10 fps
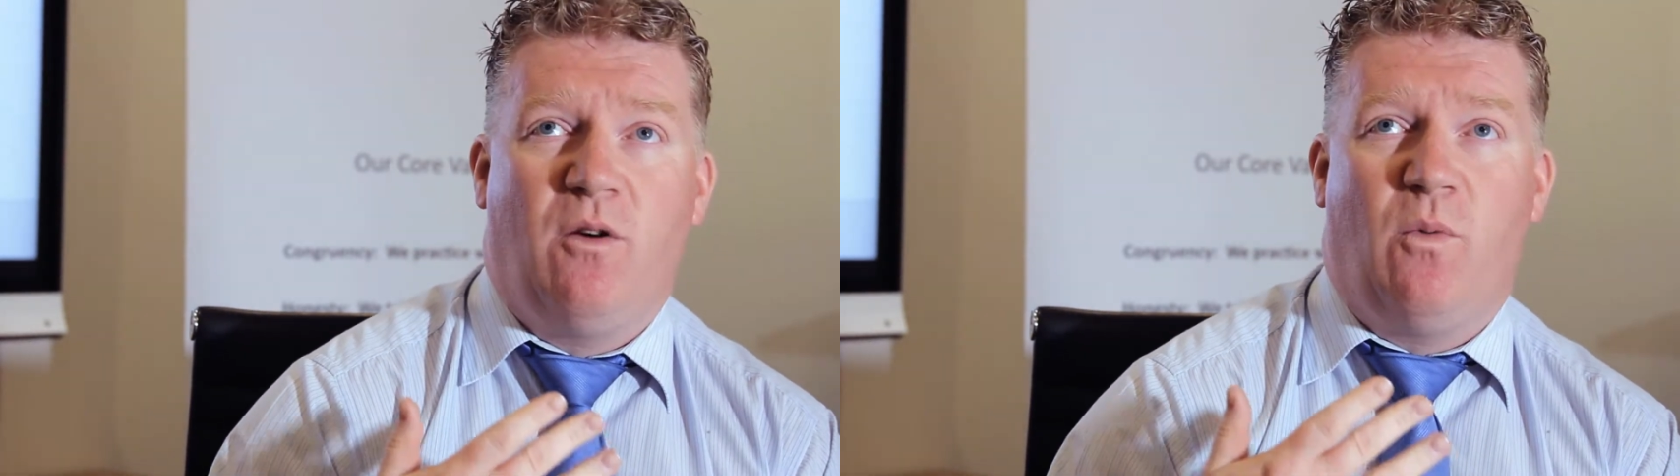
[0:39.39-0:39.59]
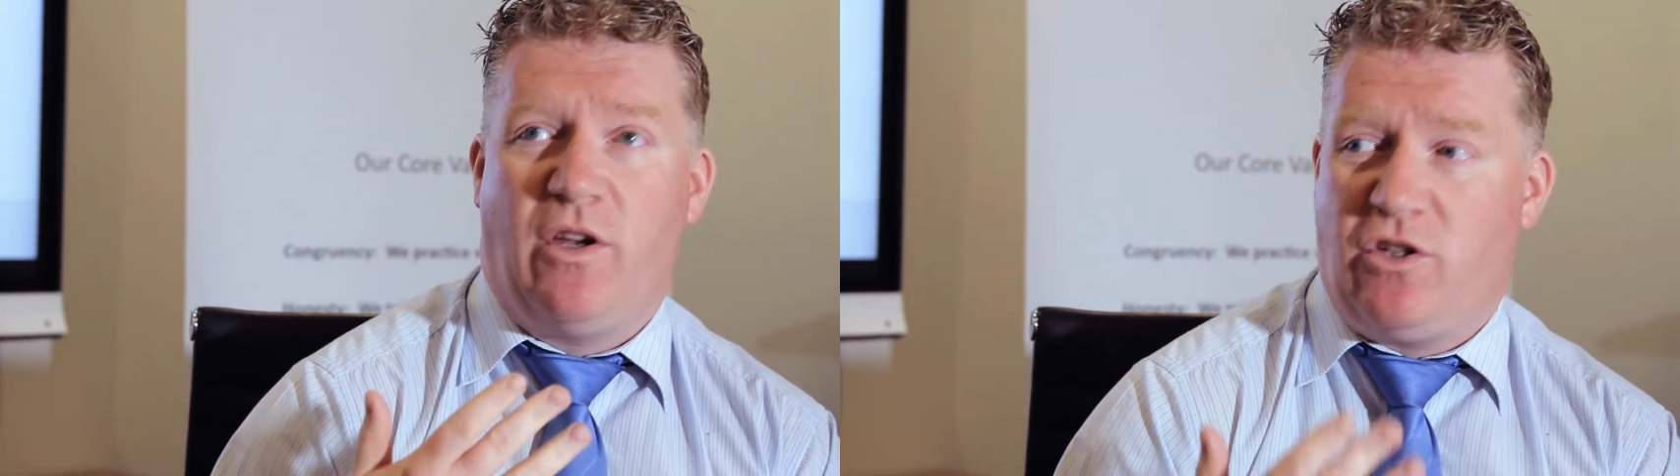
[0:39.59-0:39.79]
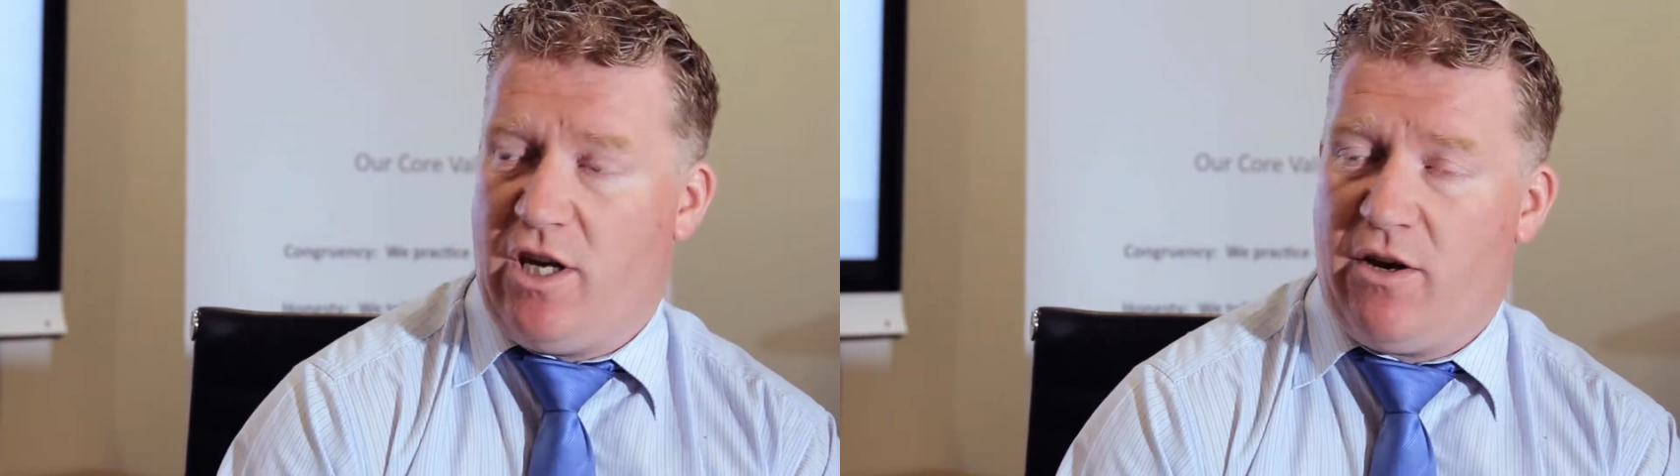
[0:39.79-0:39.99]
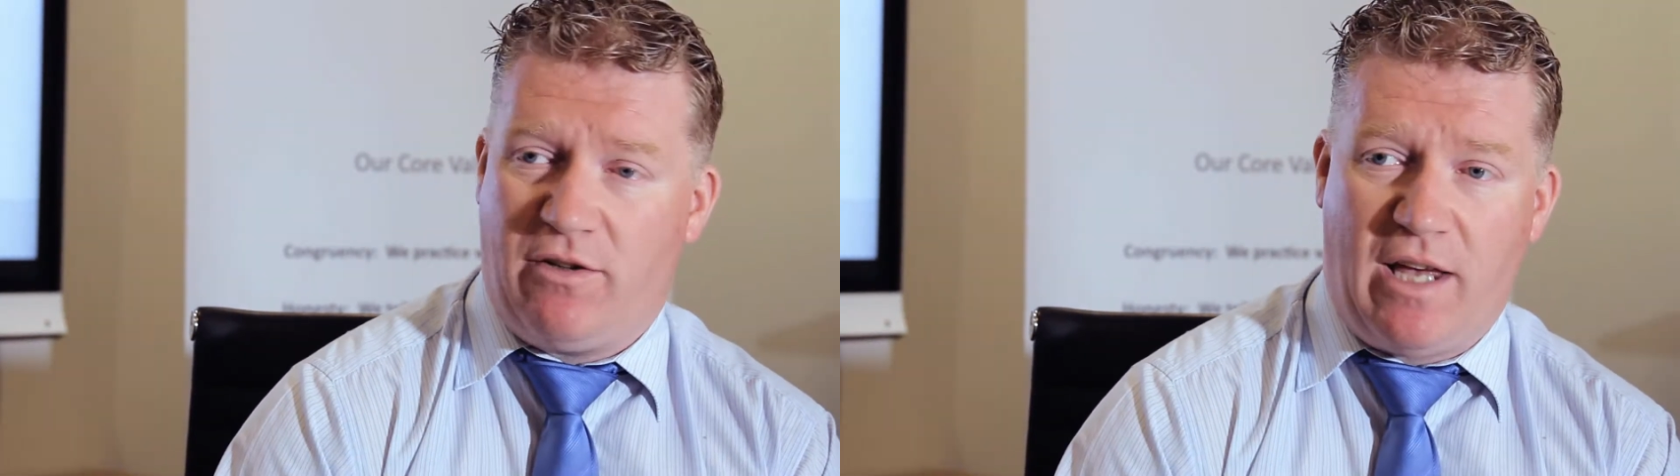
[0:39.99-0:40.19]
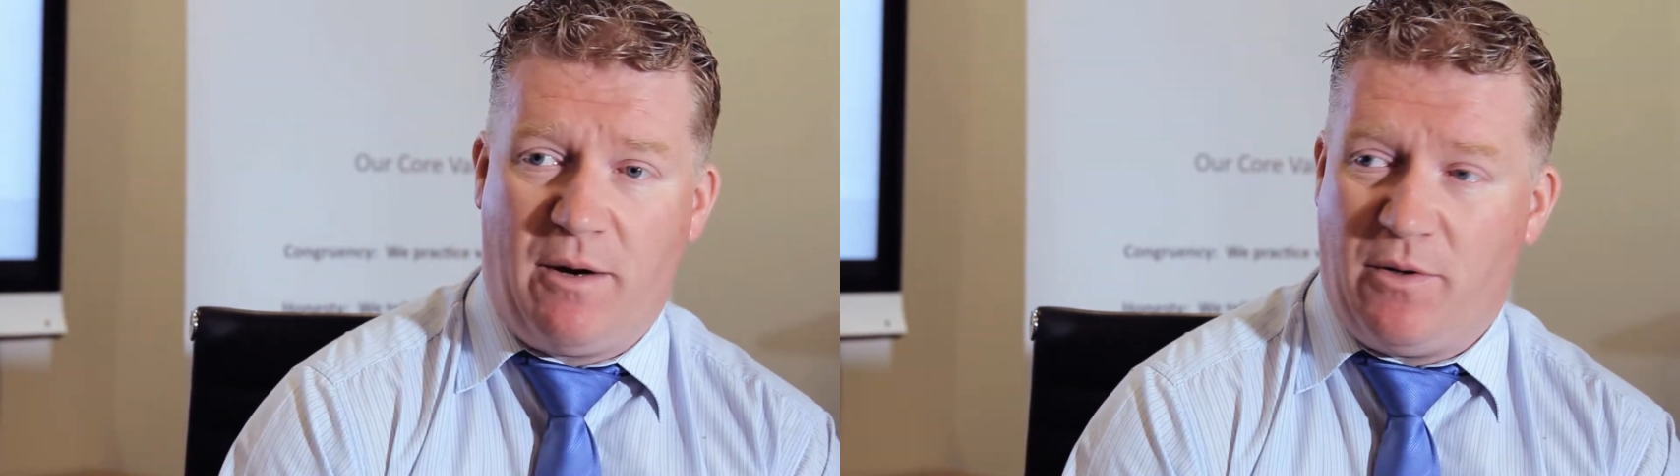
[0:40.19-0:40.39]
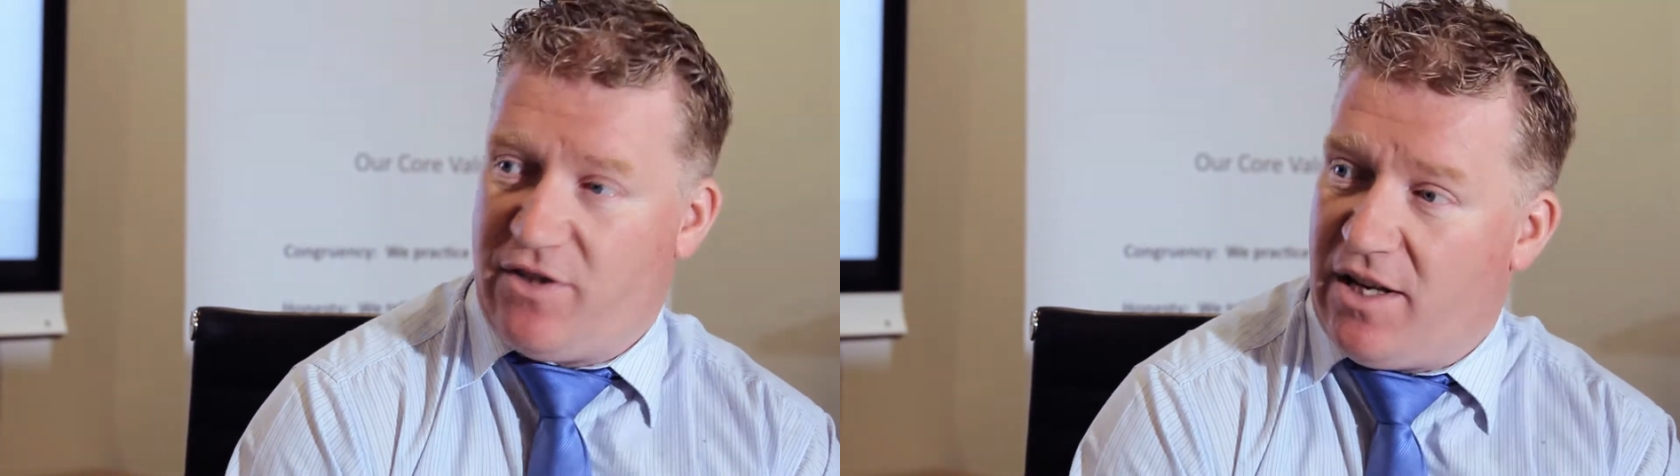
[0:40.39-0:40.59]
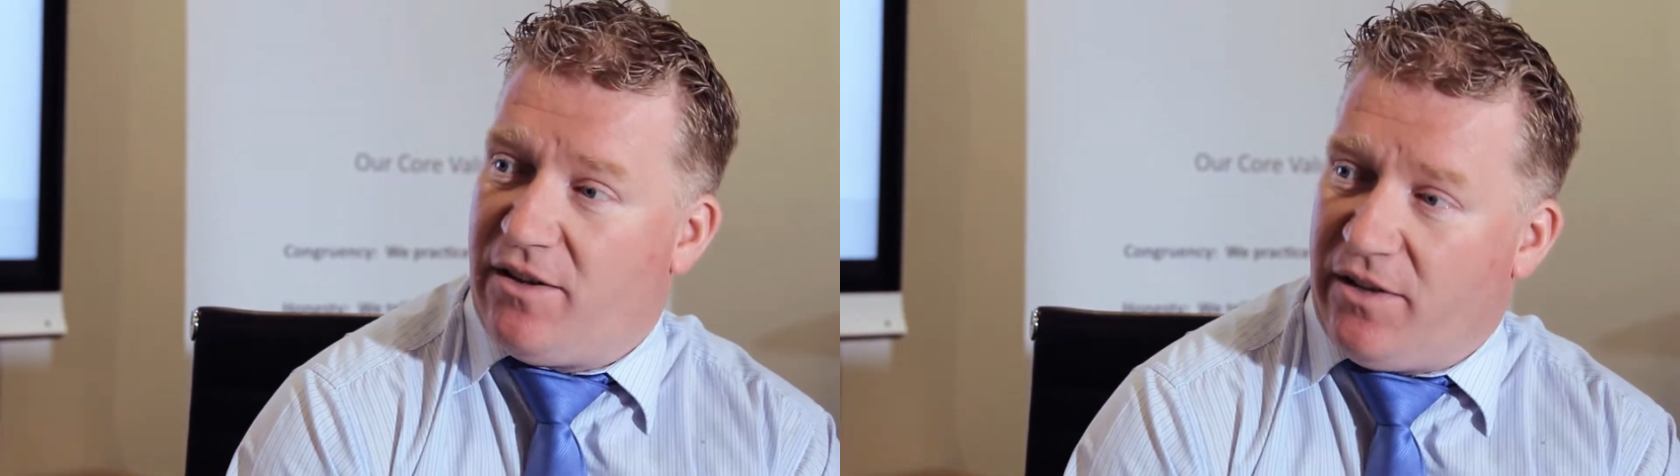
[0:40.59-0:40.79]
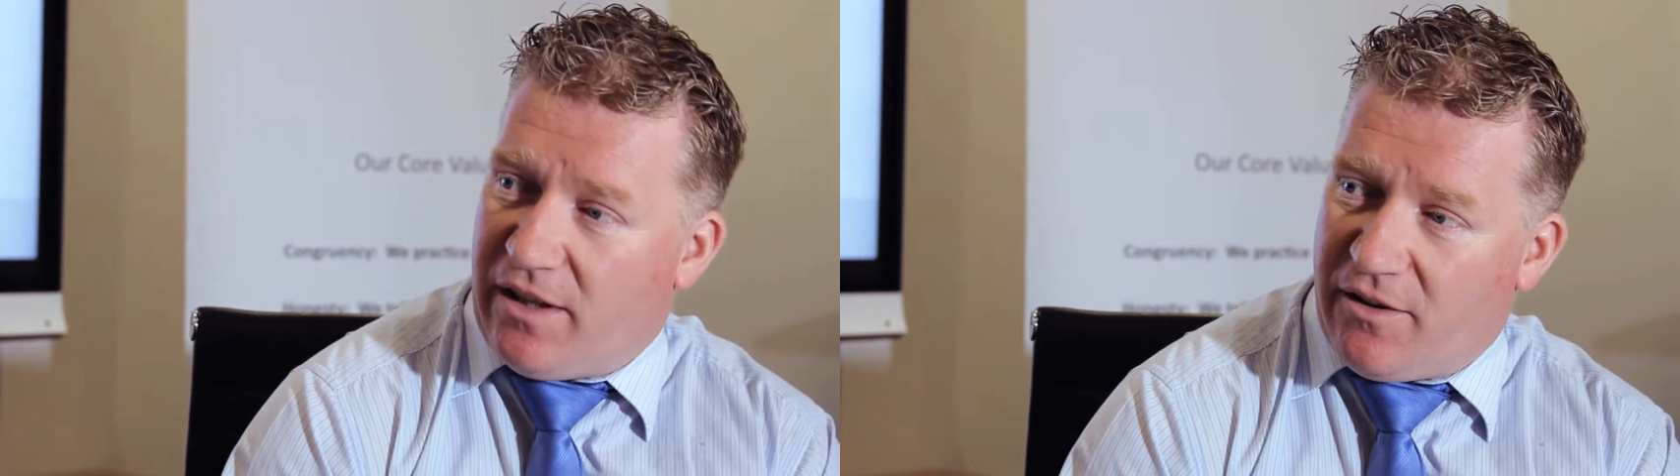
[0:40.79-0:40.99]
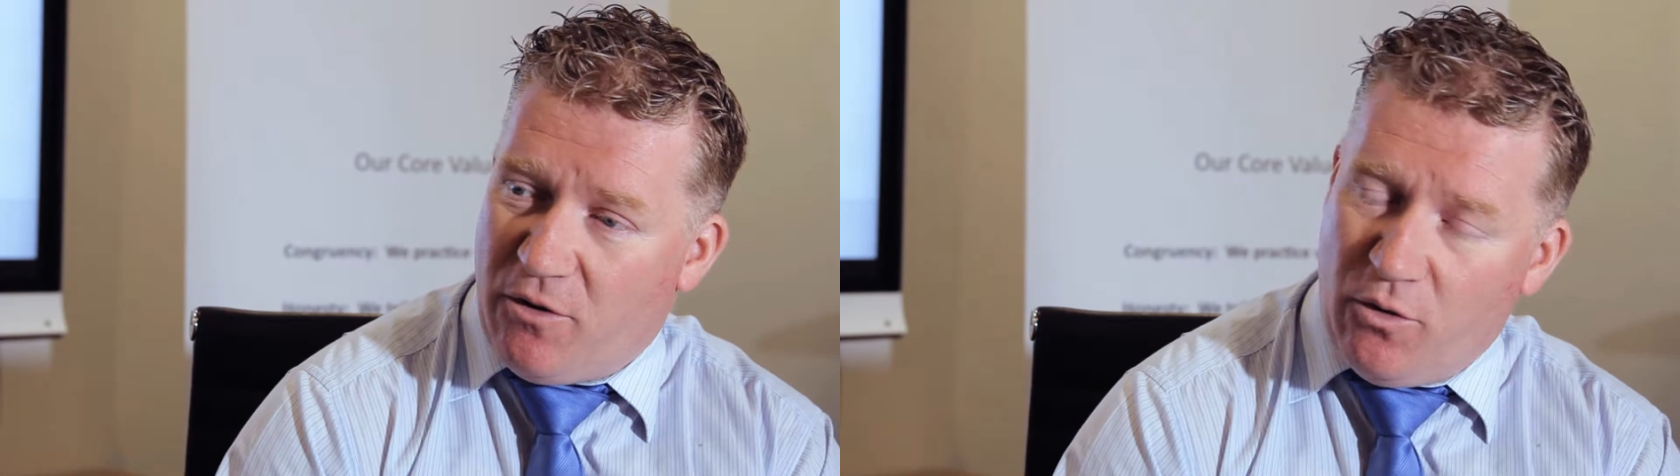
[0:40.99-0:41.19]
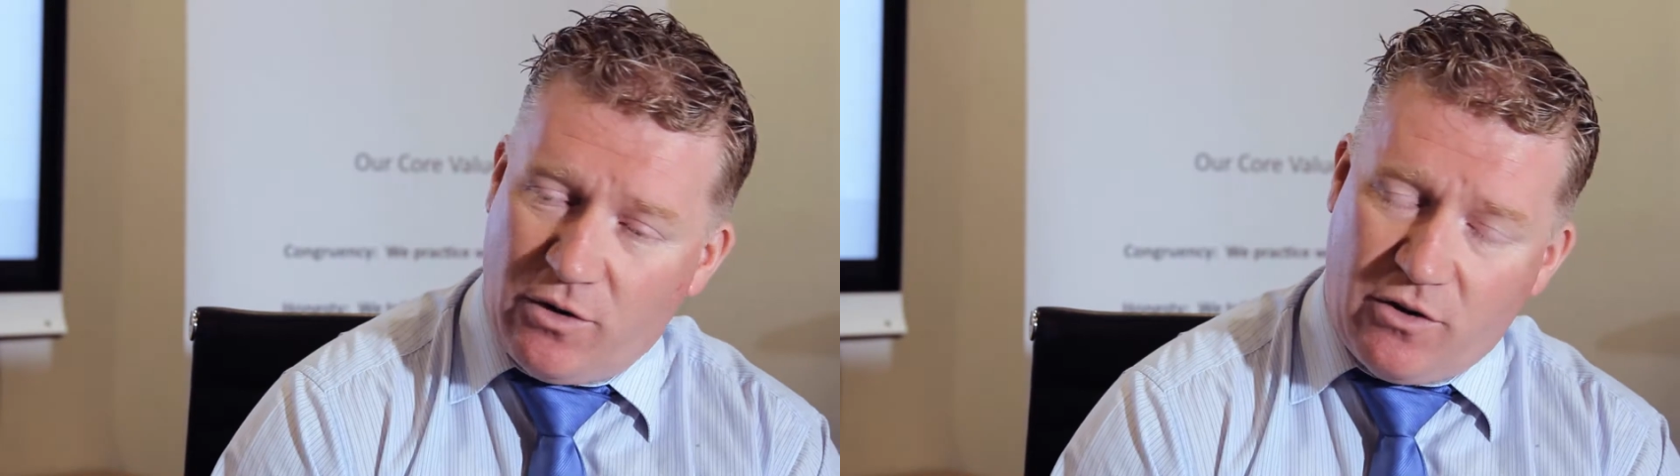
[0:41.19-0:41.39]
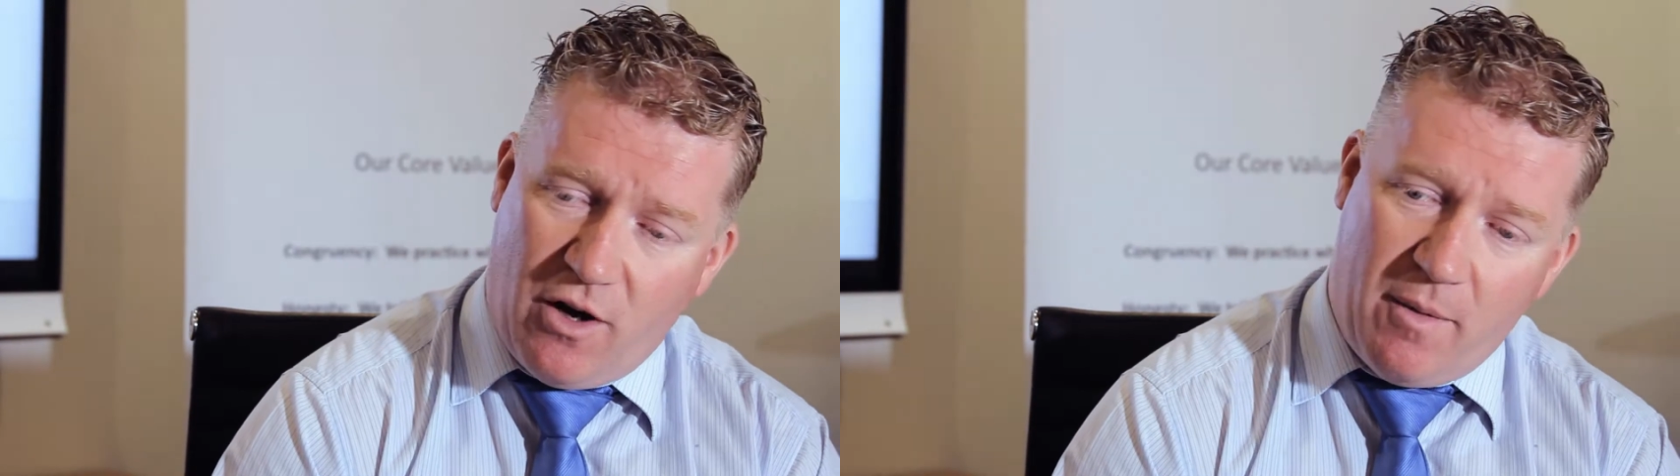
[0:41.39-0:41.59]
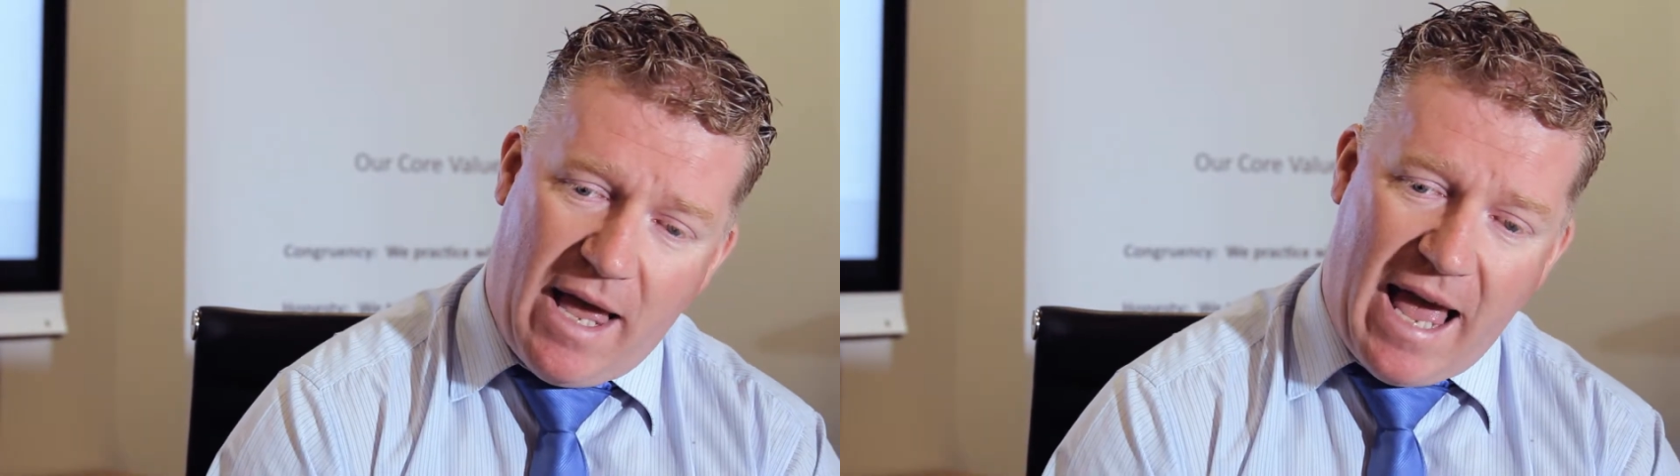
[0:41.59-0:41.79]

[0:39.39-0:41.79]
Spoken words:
we're sharing data with Centrelink all the time,